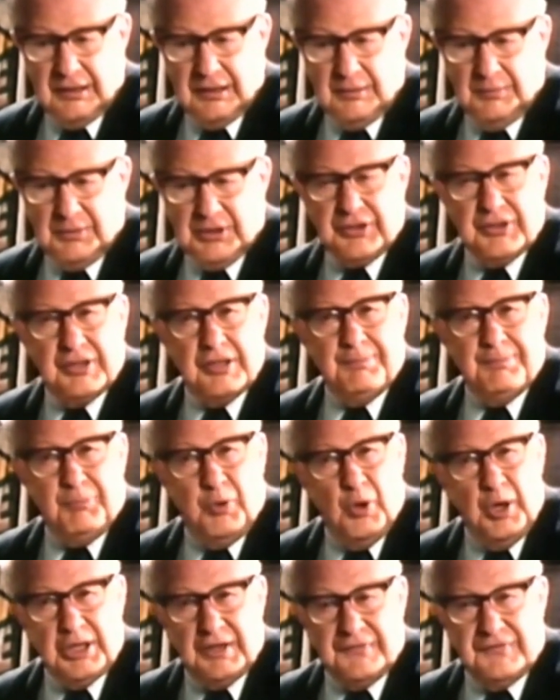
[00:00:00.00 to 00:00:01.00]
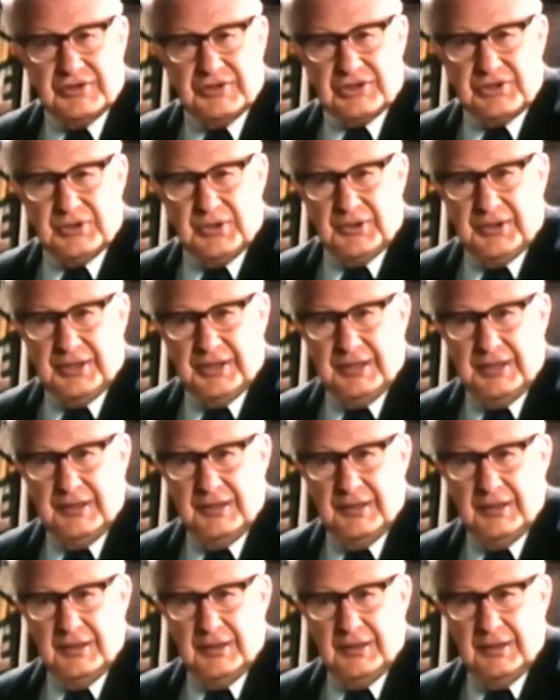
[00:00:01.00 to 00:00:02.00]
But the point of the story
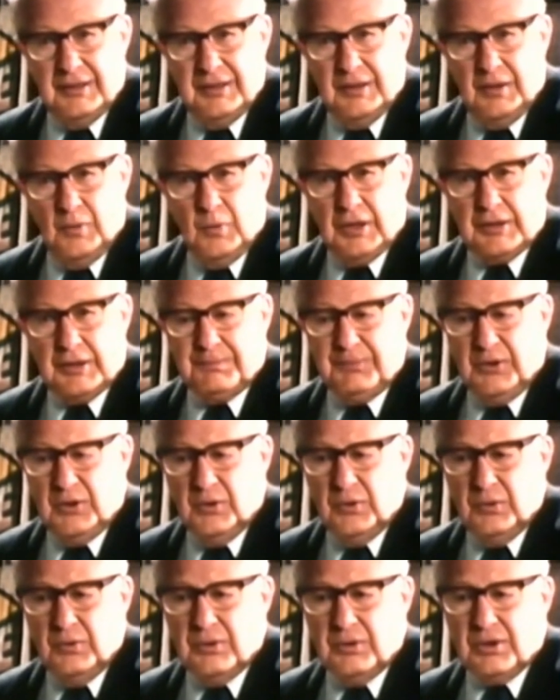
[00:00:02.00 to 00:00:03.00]
what Poe